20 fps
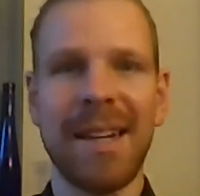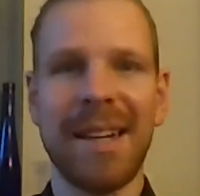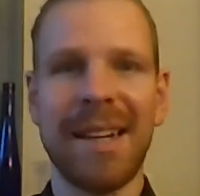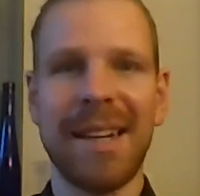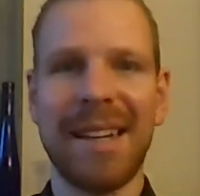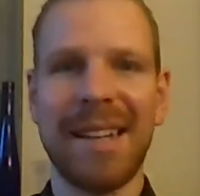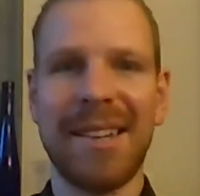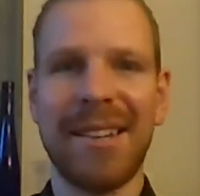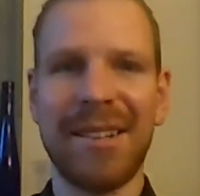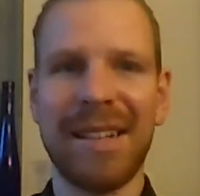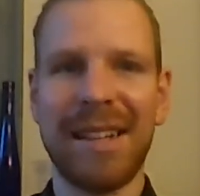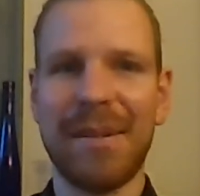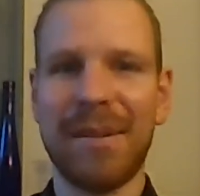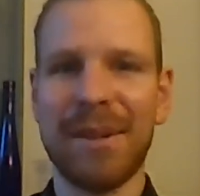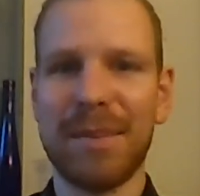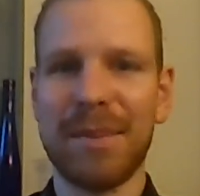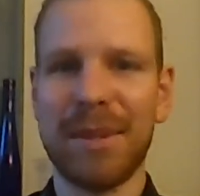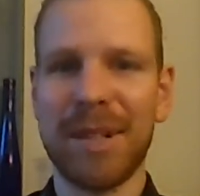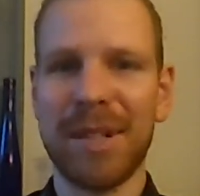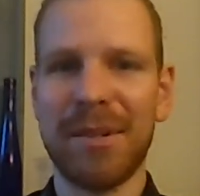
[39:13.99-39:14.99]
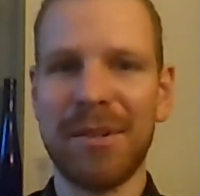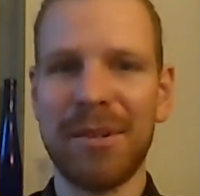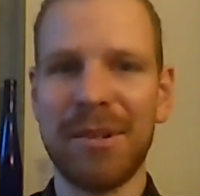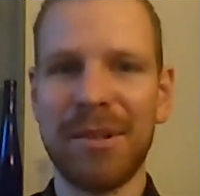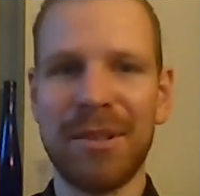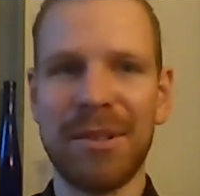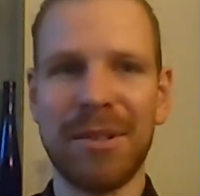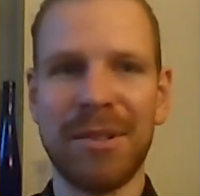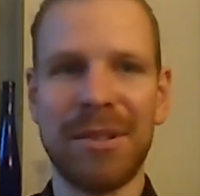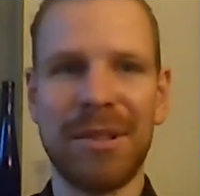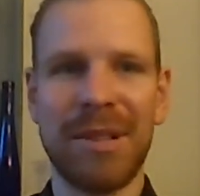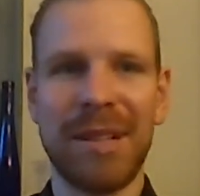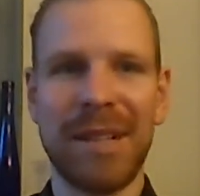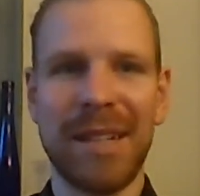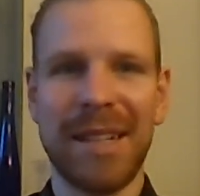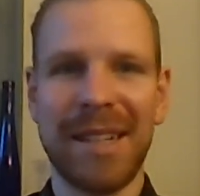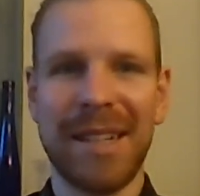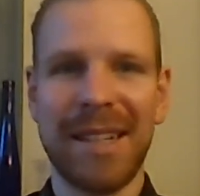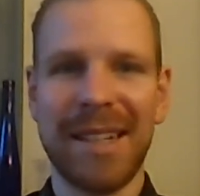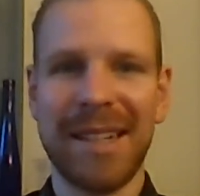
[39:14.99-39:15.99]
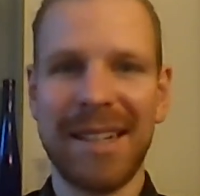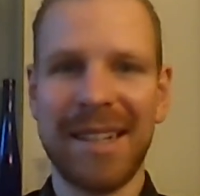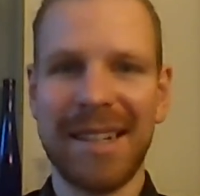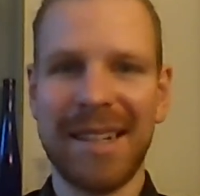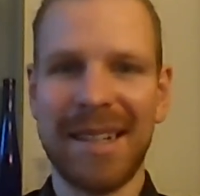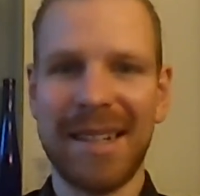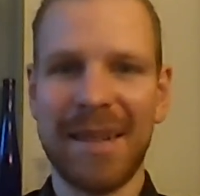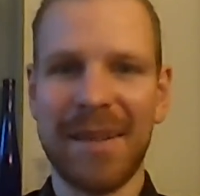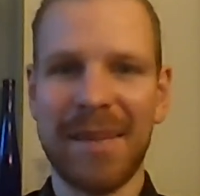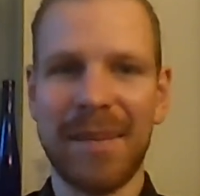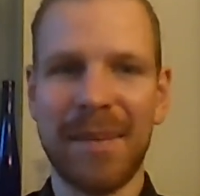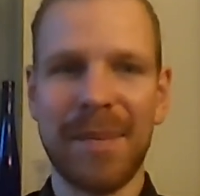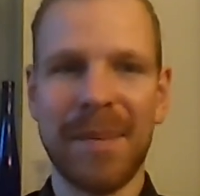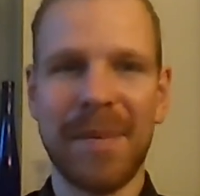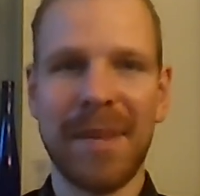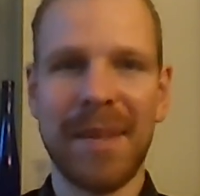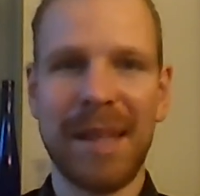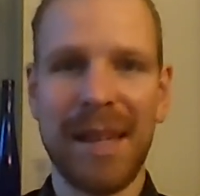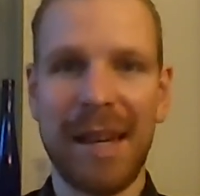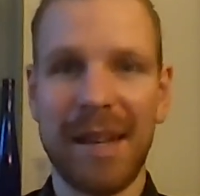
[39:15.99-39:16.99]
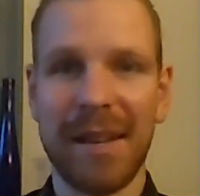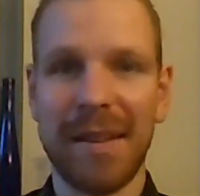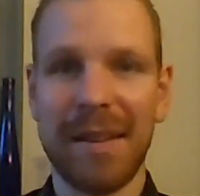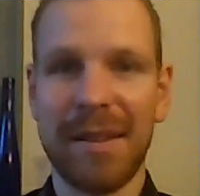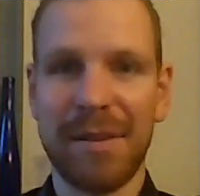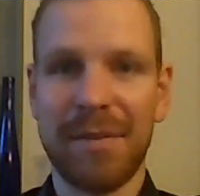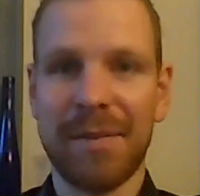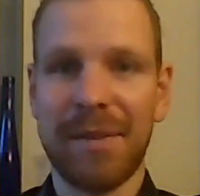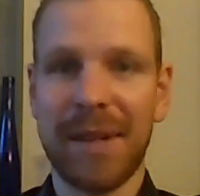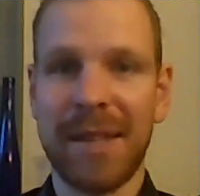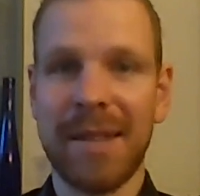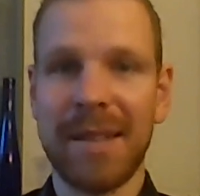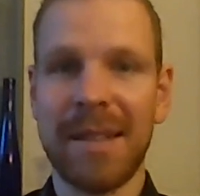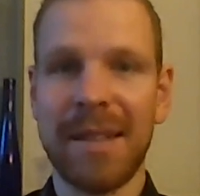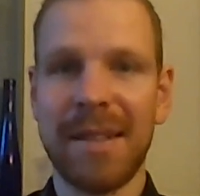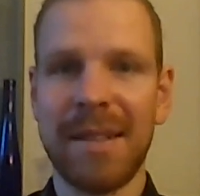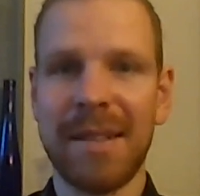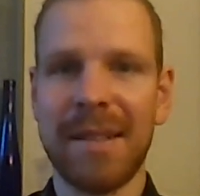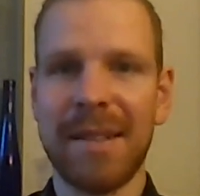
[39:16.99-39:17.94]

And I thought that was pretty cool to fund